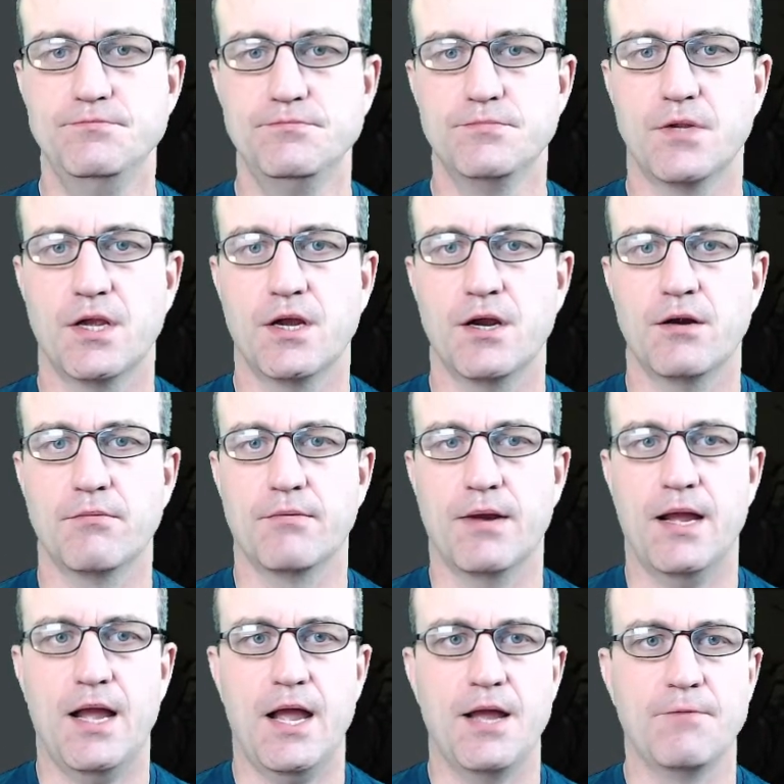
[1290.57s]

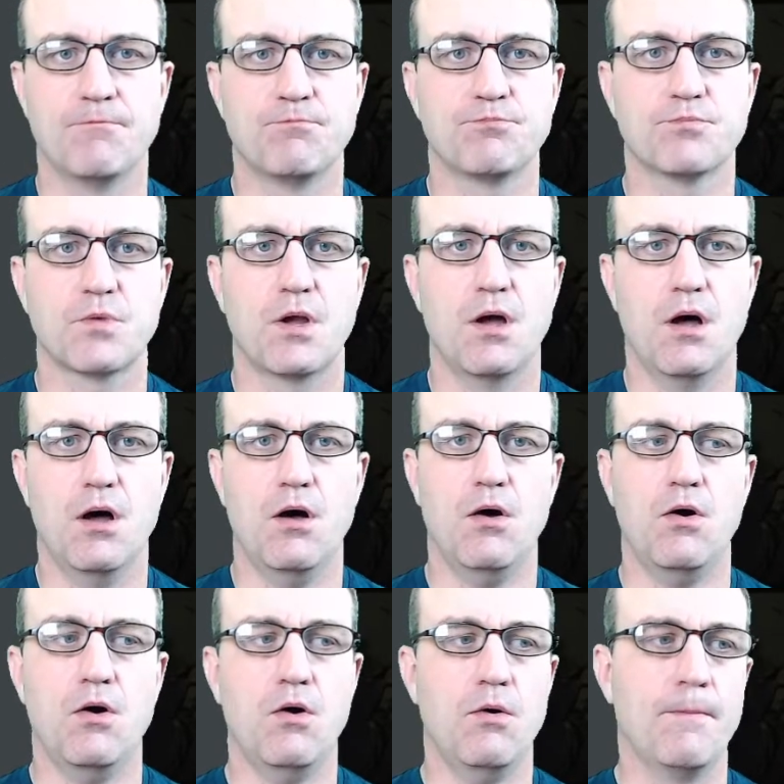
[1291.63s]
Alright.
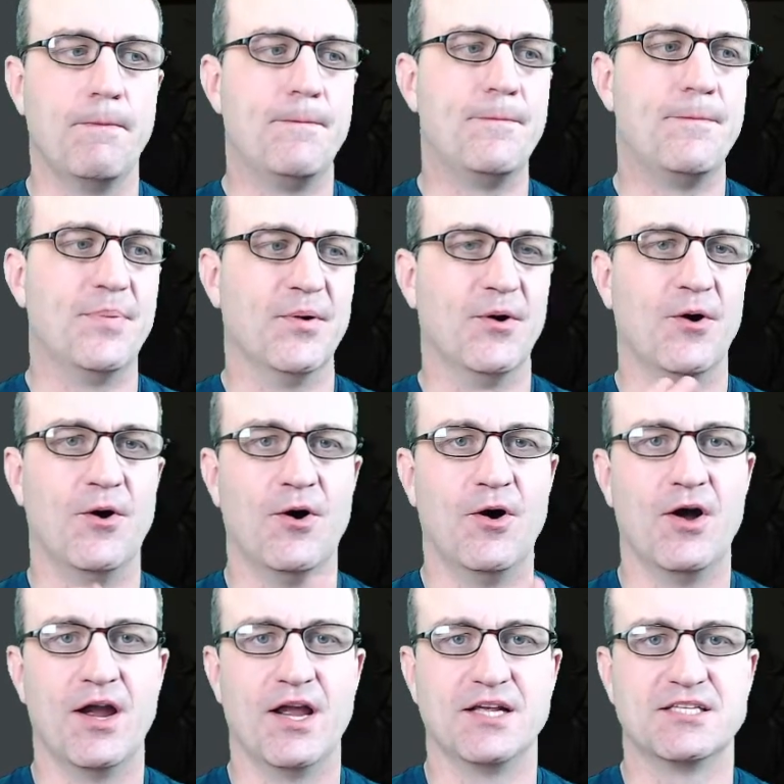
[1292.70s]
Oh
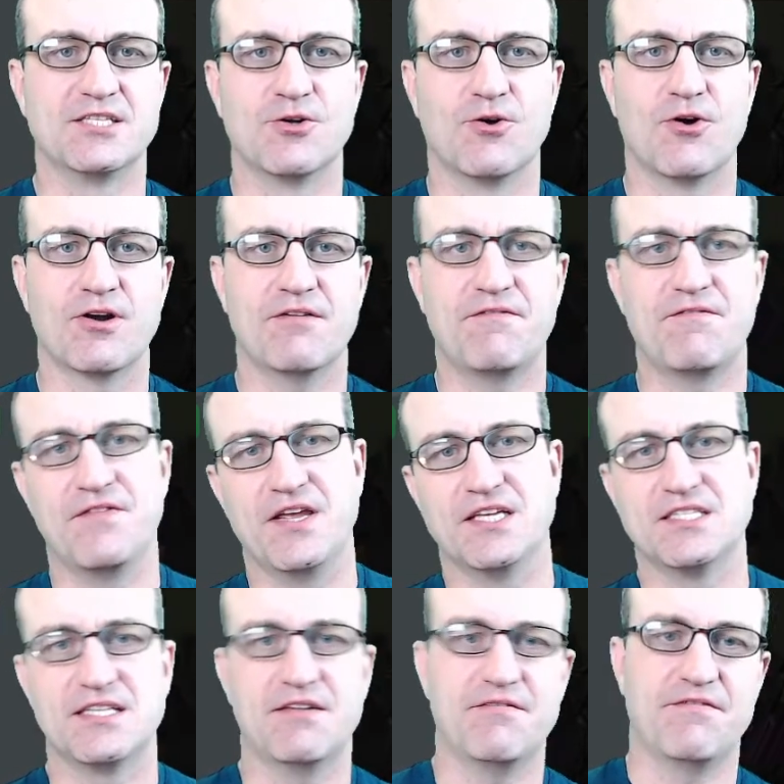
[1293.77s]
boy, Sword of
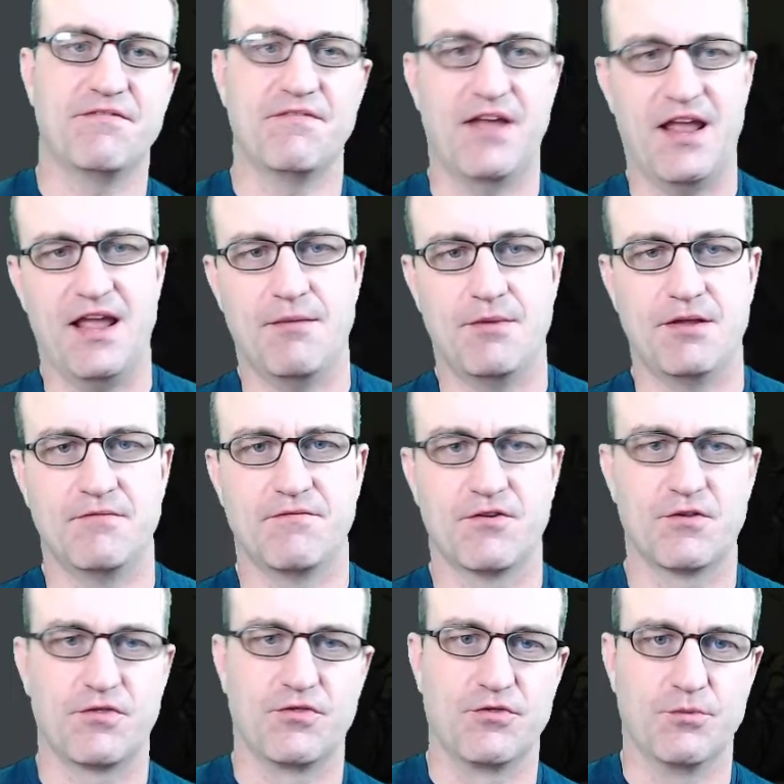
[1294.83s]
Feast and Famine for
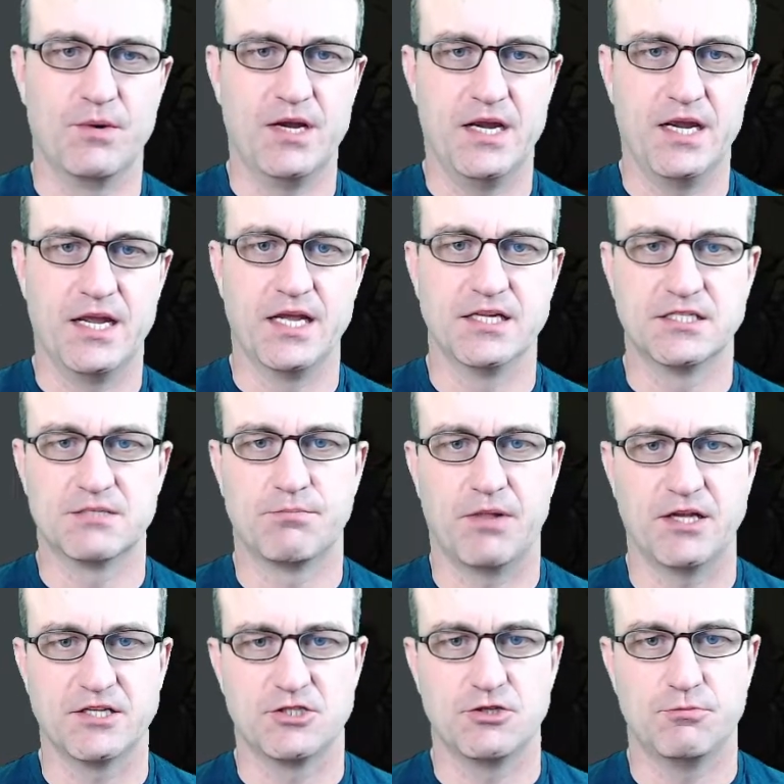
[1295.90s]
3. It's
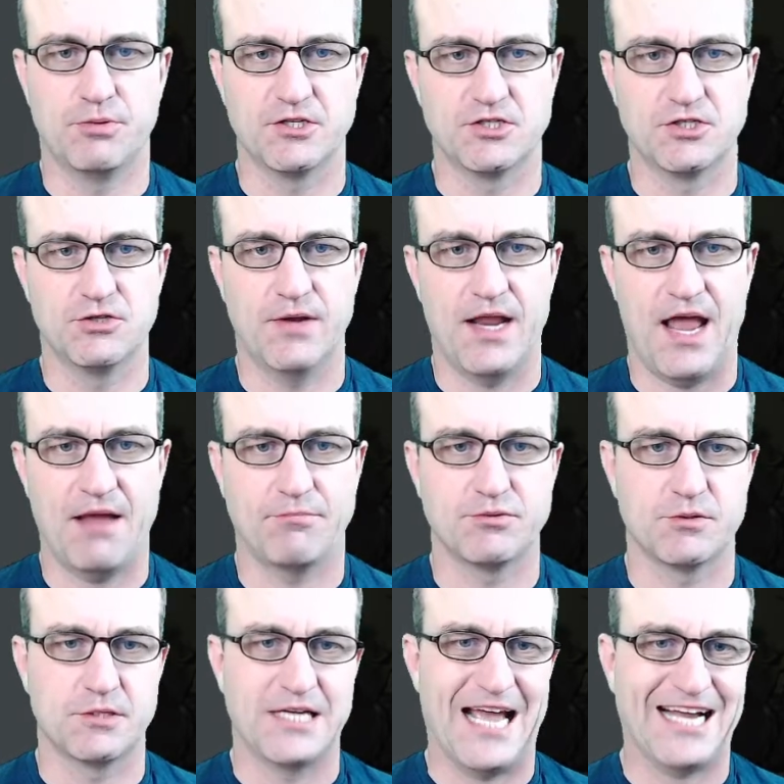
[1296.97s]
+2/+2 and has
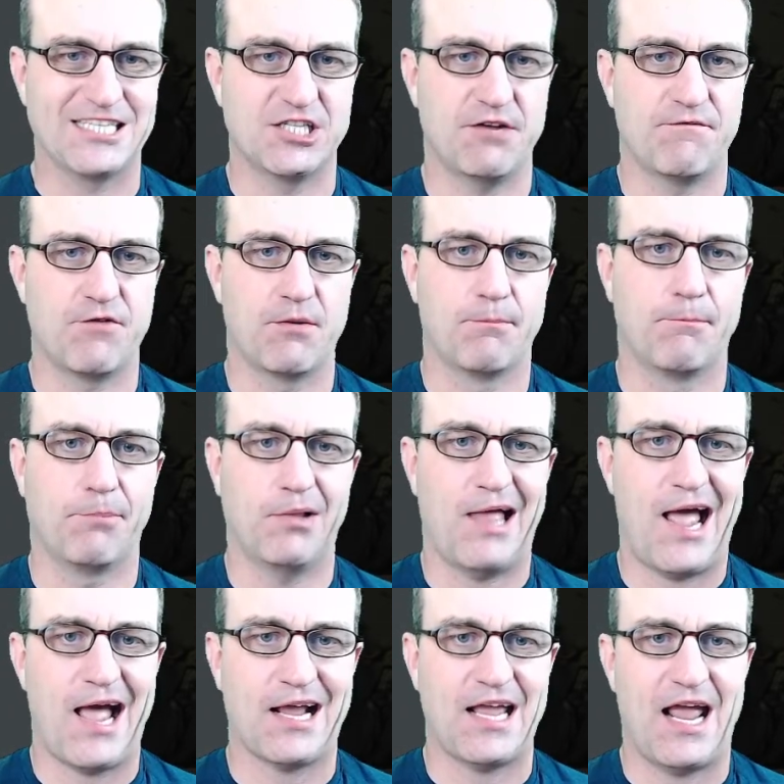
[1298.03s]
protection from
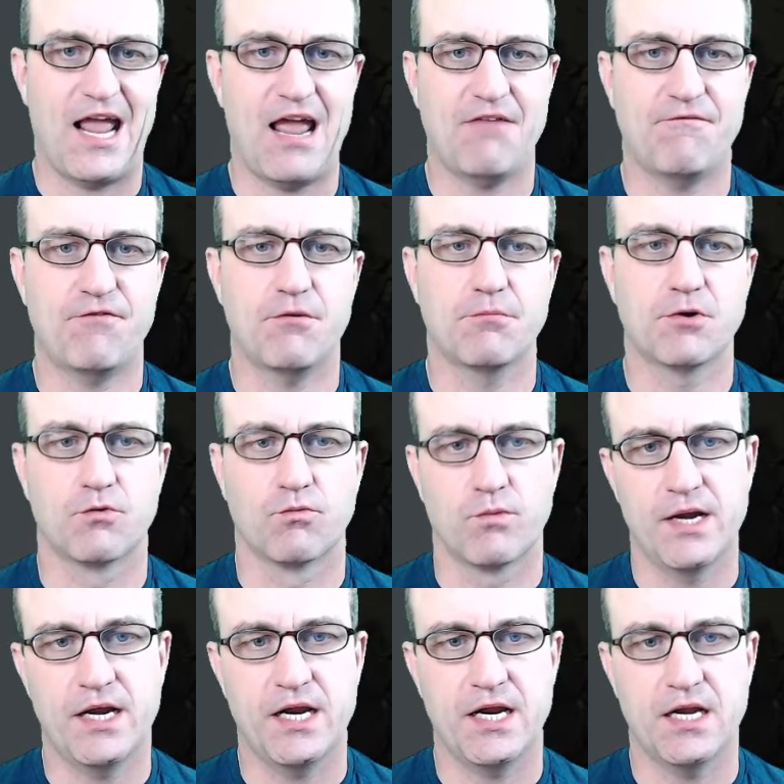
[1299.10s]
black and from
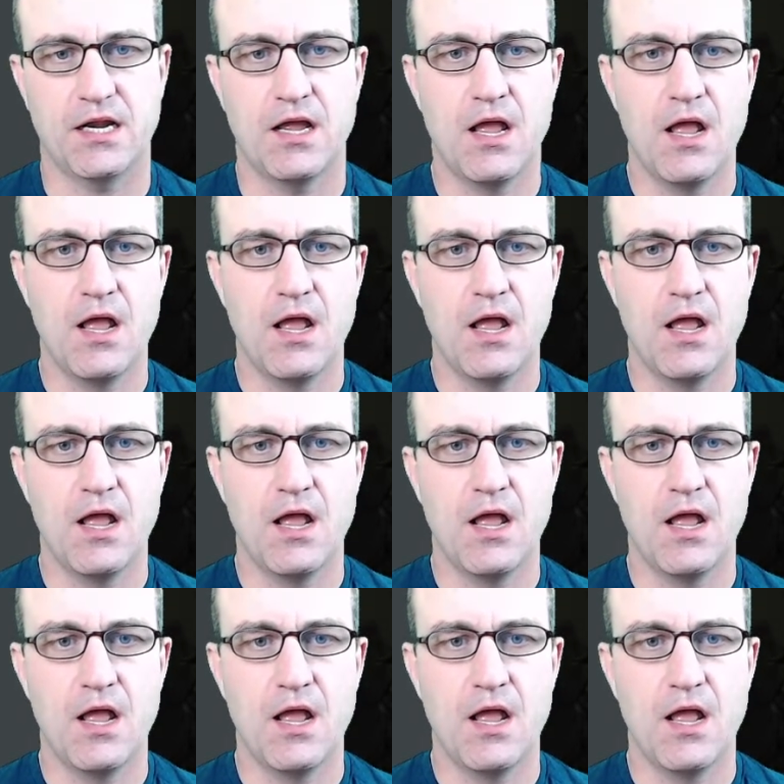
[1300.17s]
green.